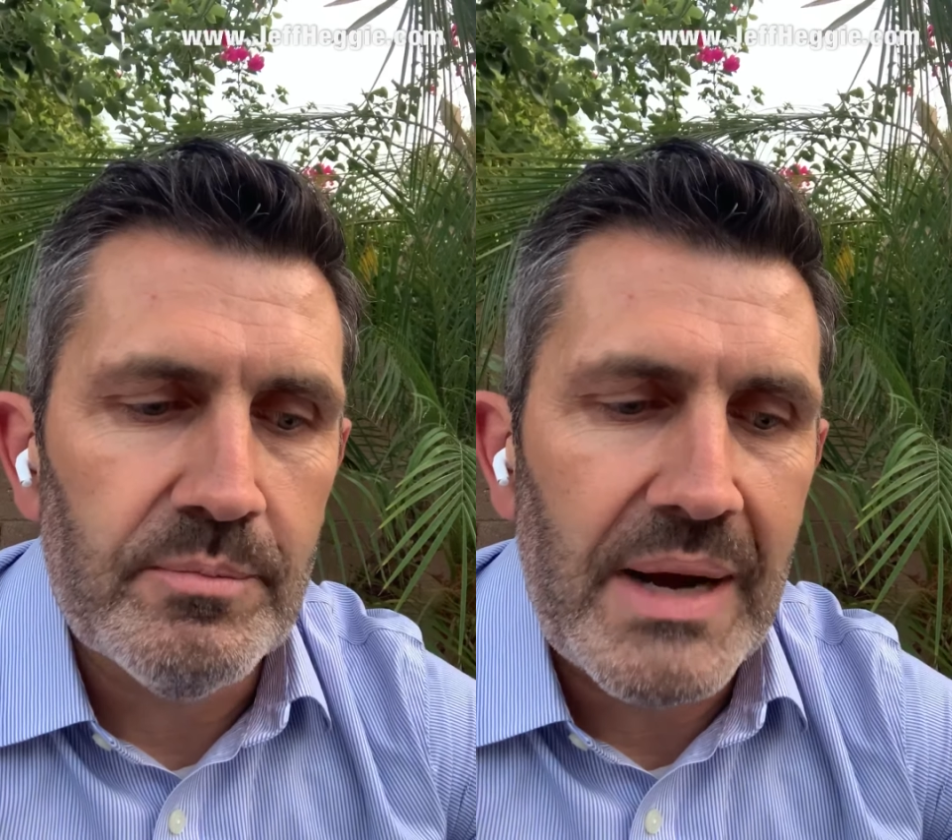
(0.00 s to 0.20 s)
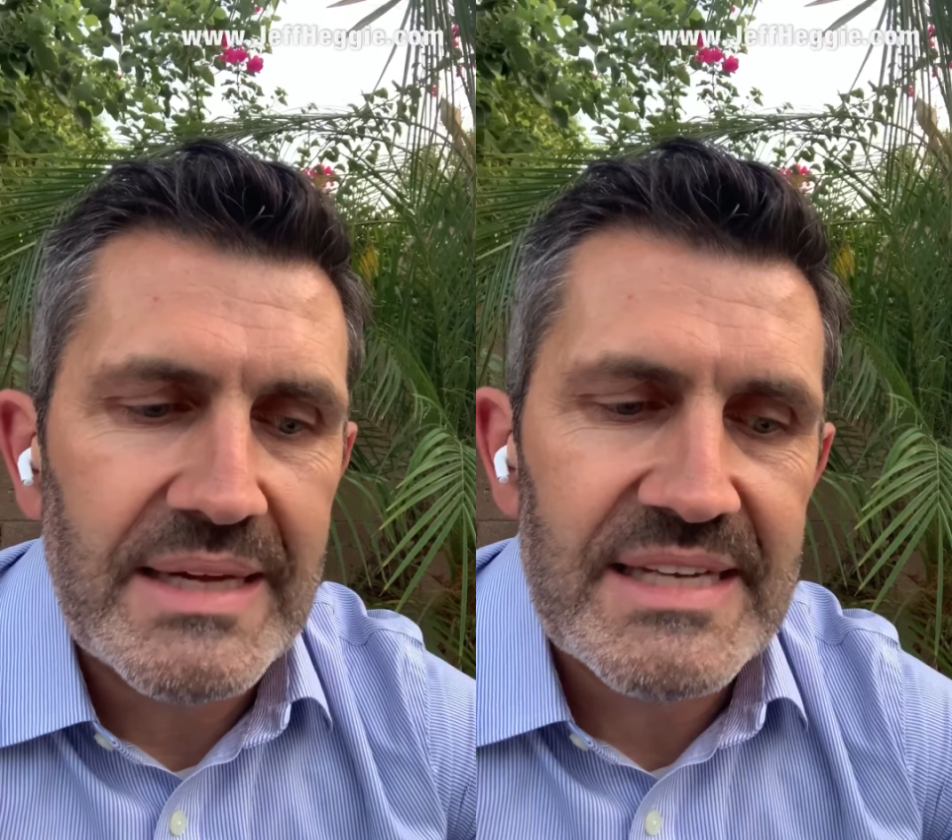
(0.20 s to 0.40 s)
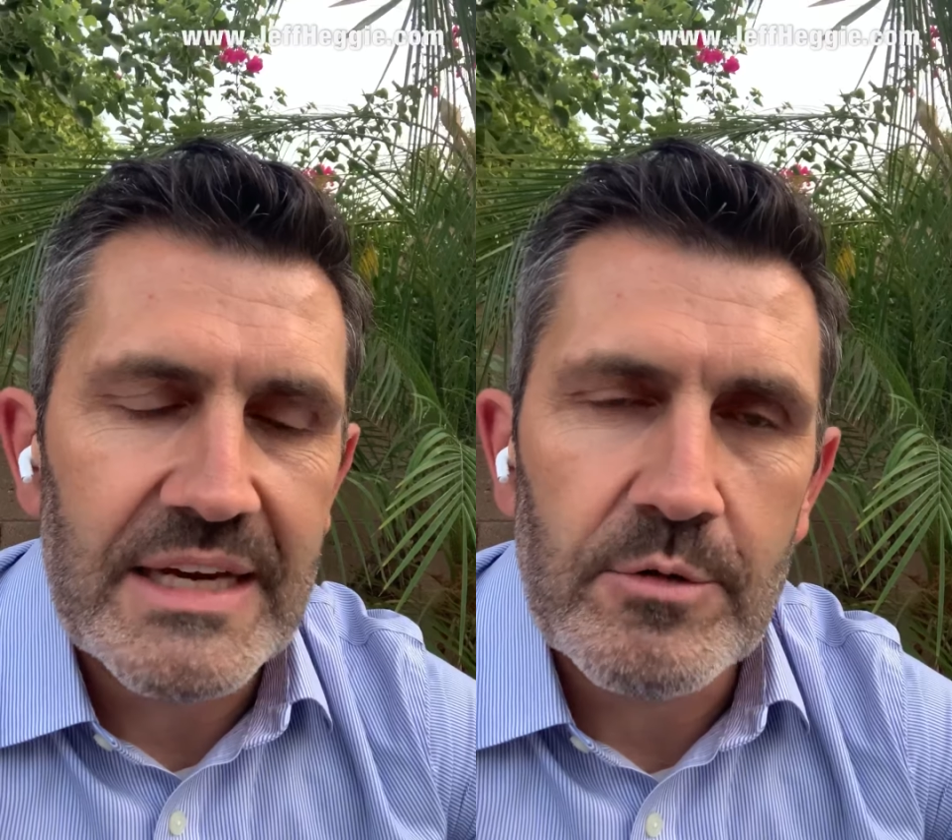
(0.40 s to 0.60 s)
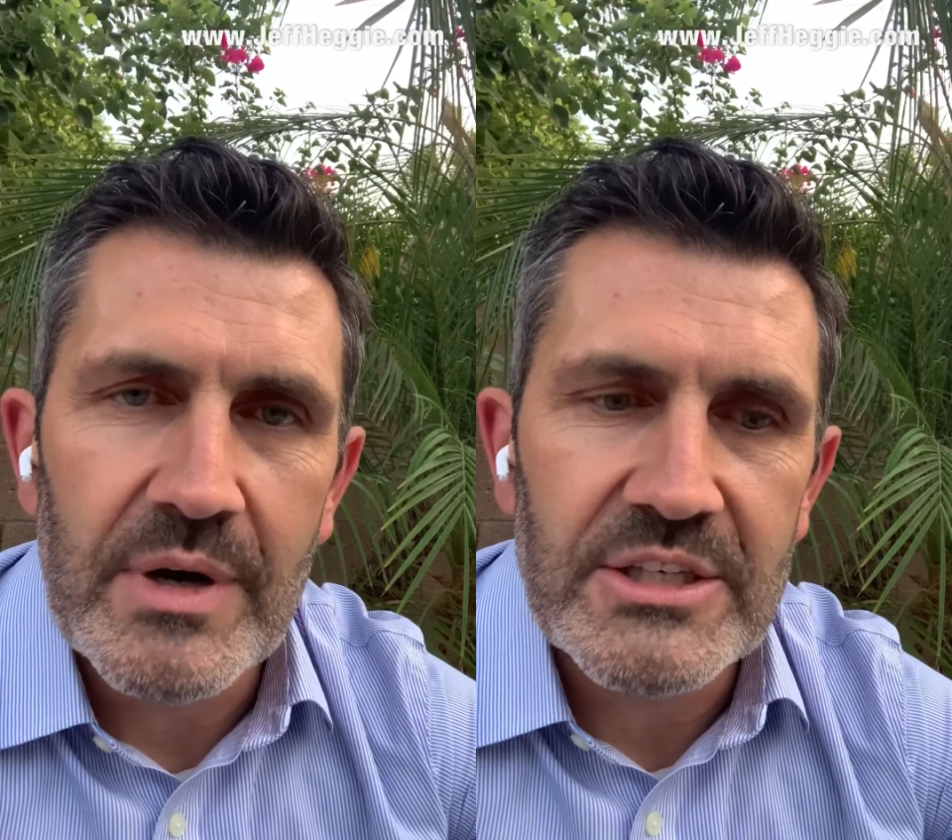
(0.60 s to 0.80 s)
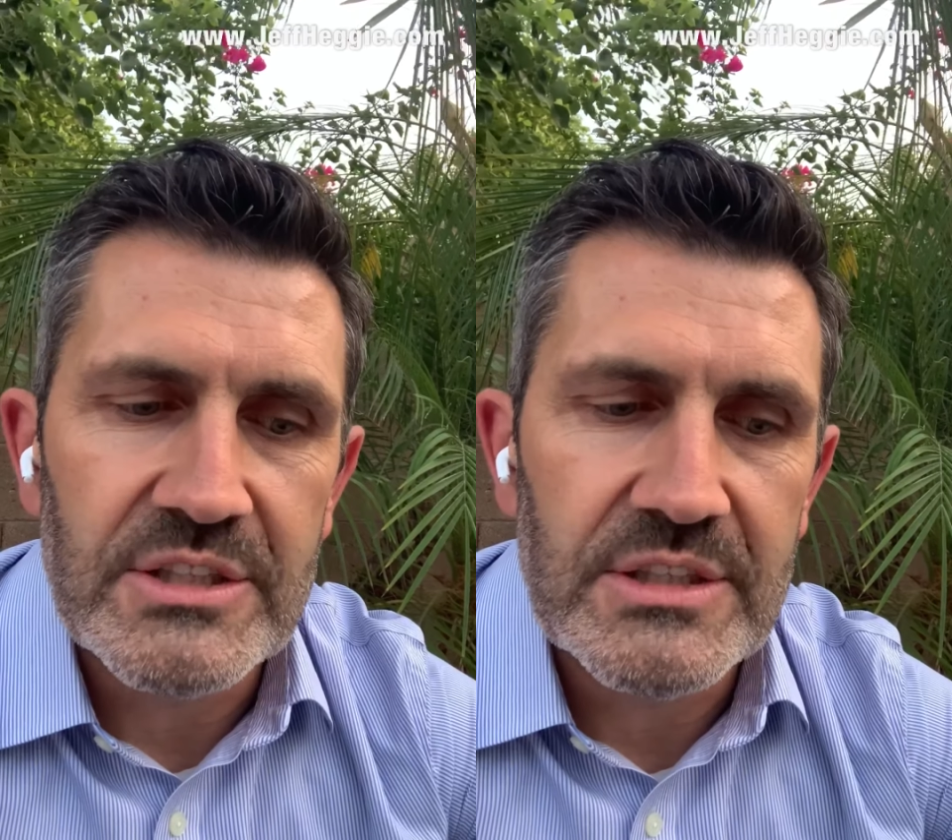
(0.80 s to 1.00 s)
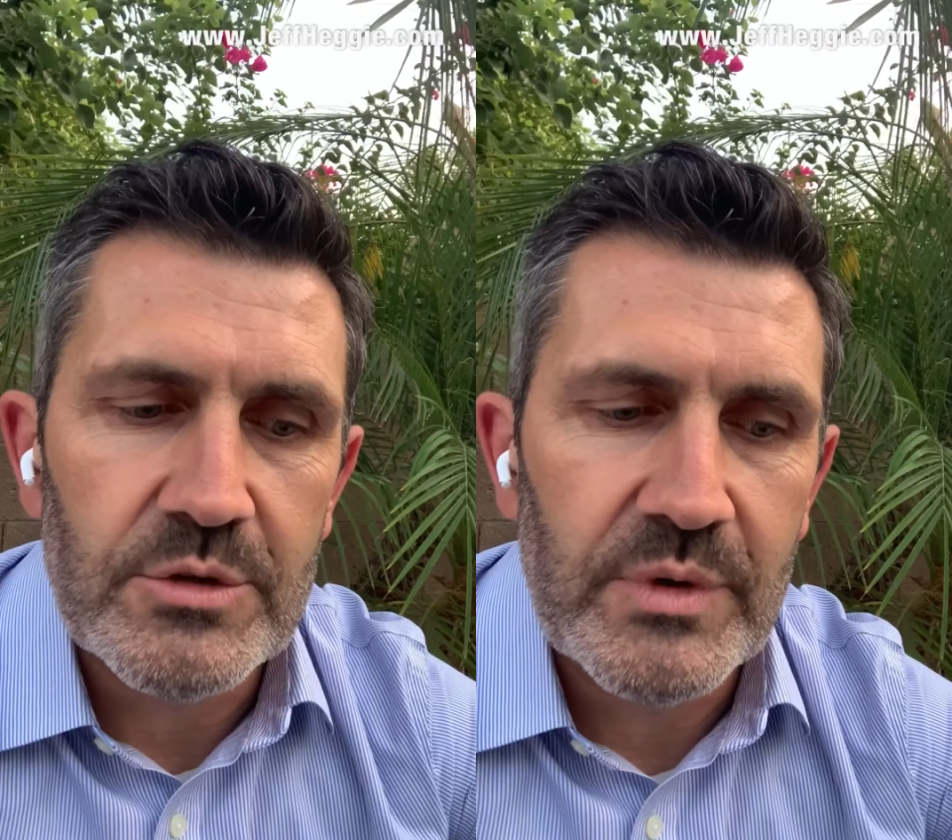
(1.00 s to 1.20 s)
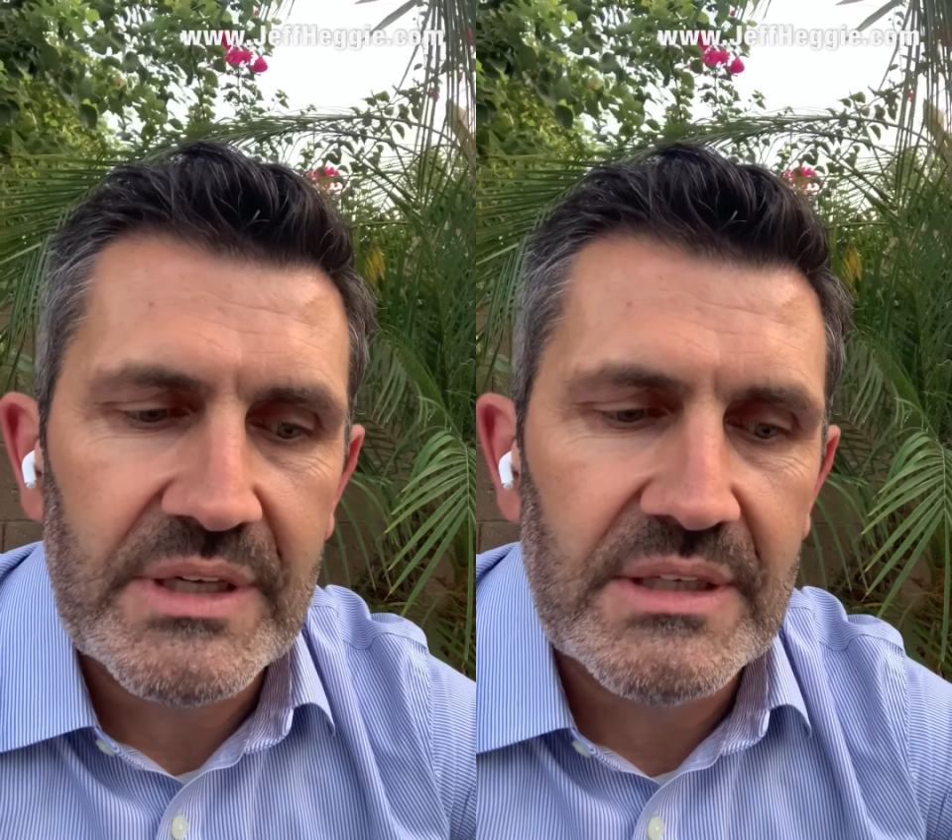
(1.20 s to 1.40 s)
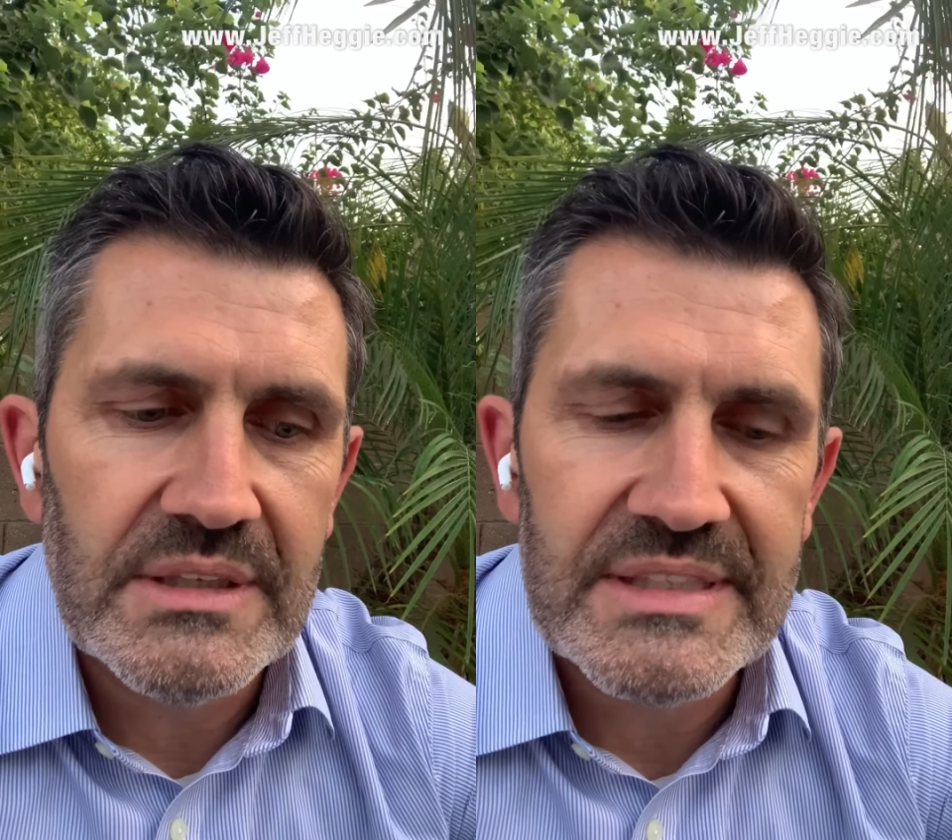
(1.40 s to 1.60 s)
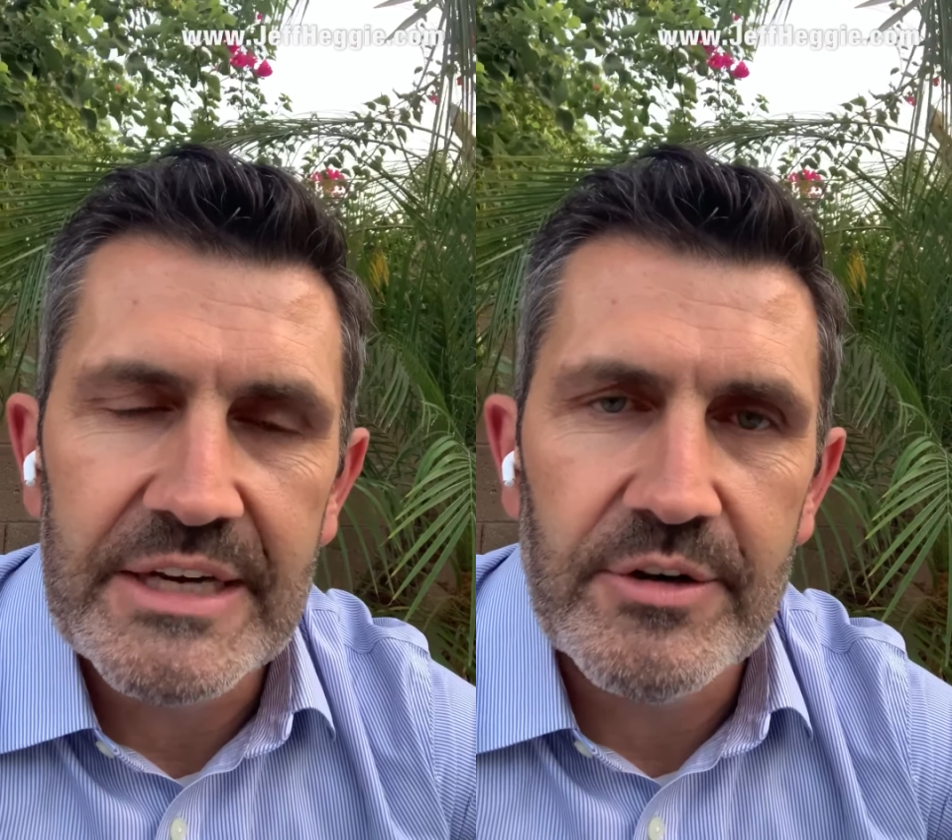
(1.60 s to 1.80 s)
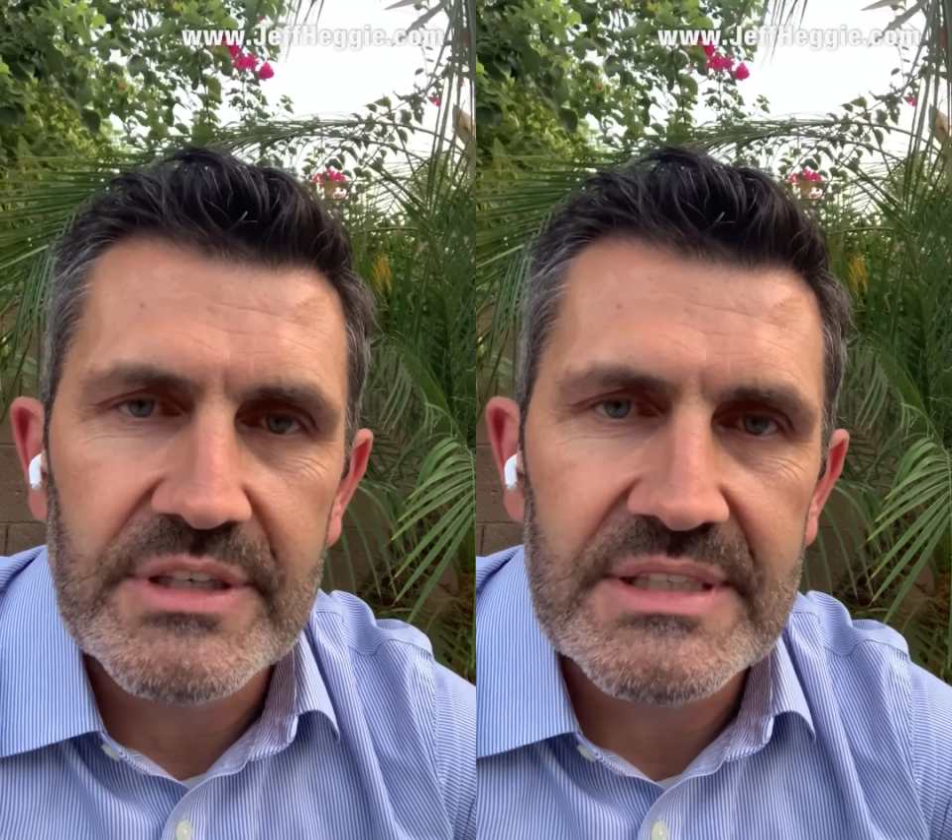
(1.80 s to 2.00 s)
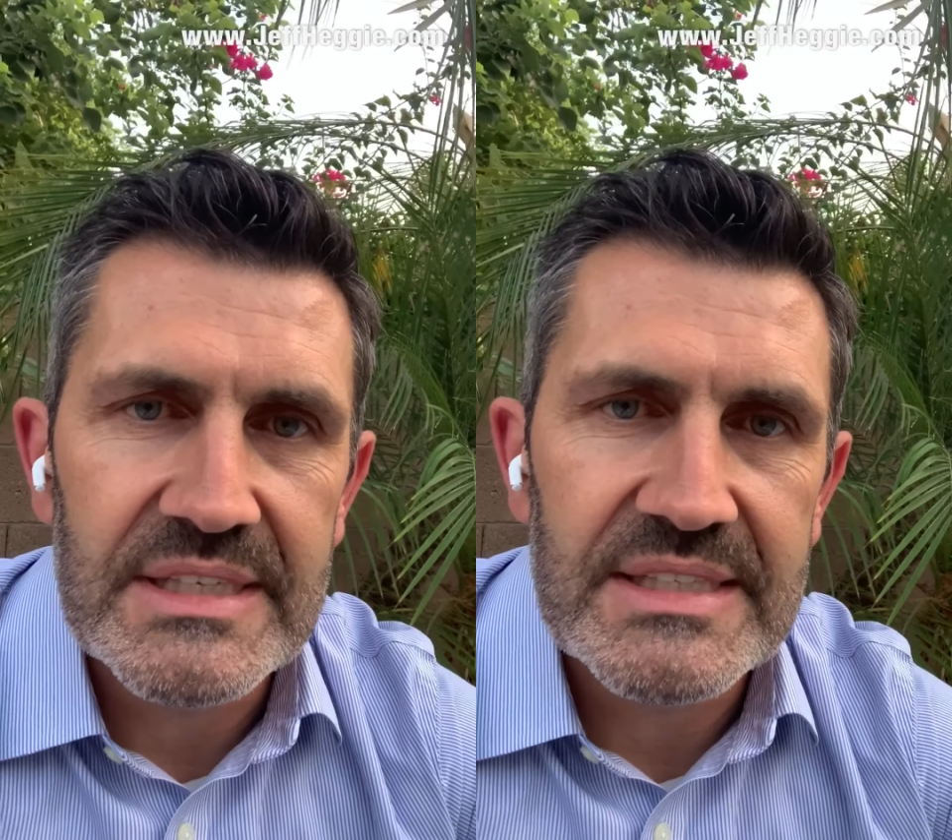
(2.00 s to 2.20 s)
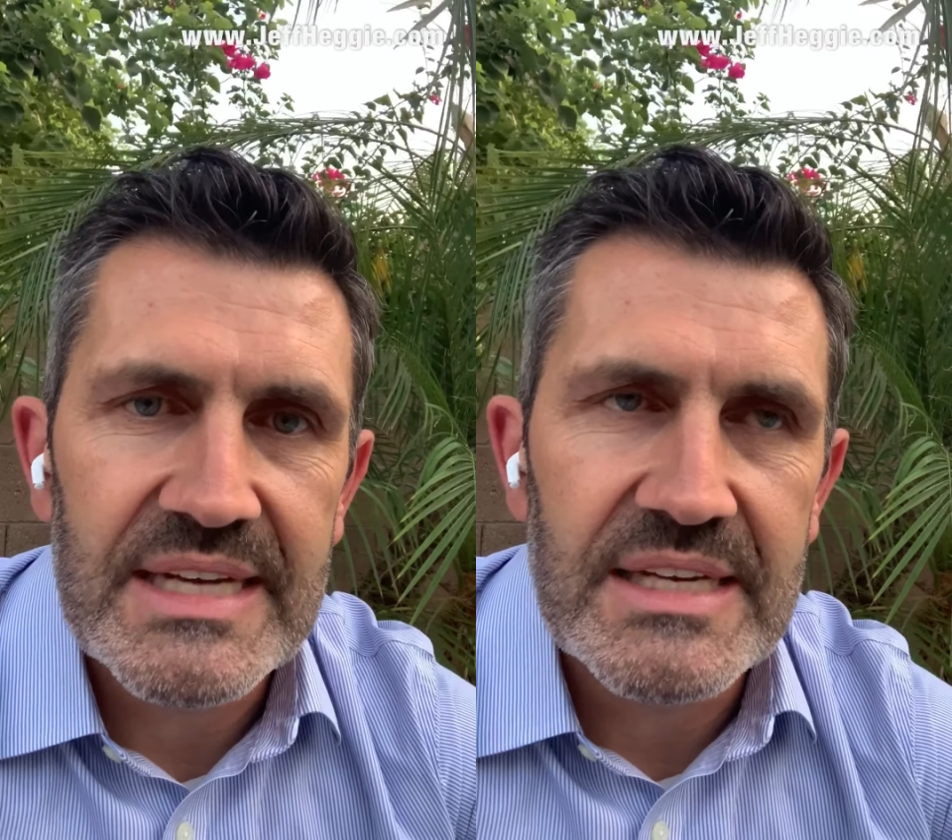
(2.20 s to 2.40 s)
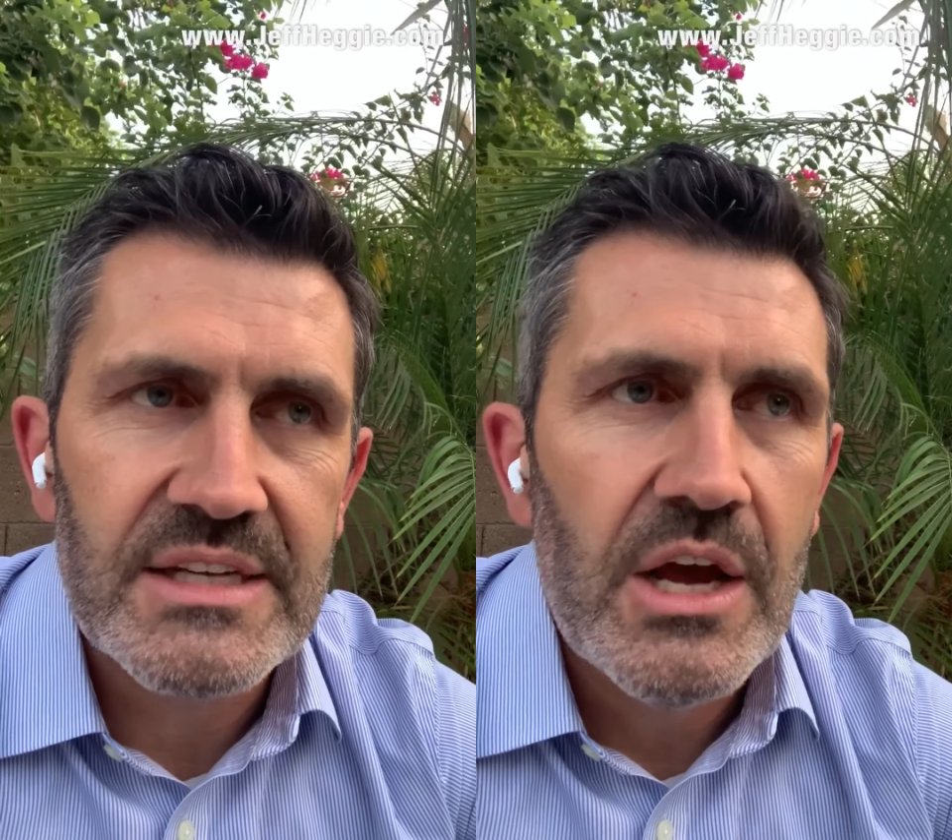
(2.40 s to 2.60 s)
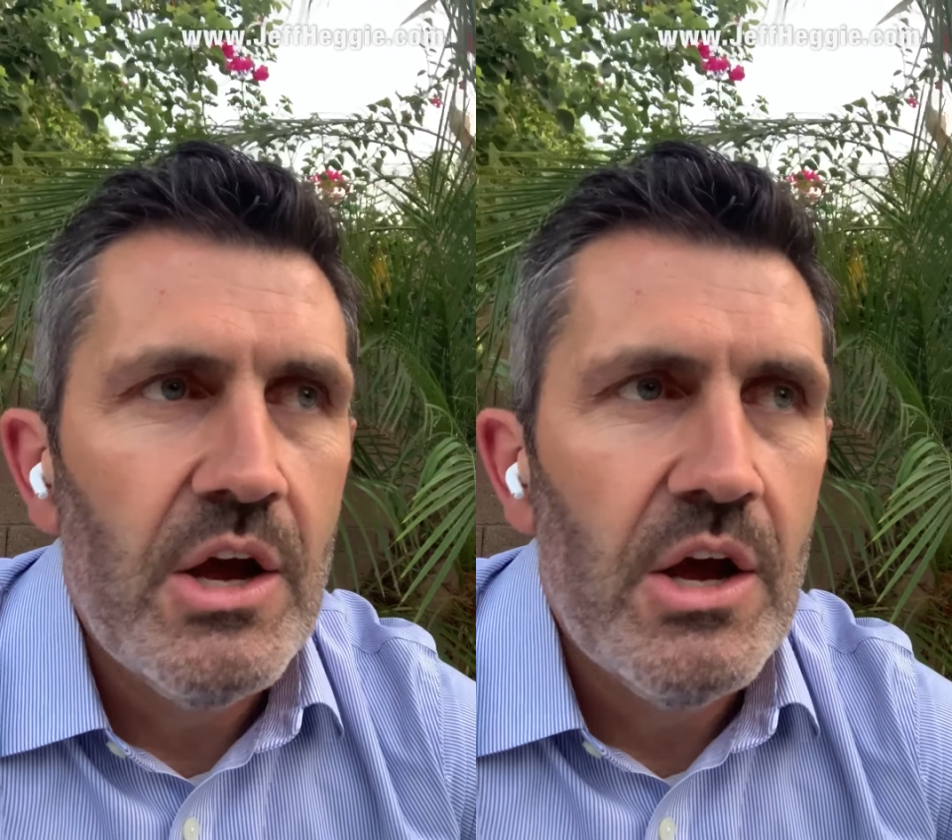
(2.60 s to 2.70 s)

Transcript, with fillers: Mindset Questions, The Real Secret to Success.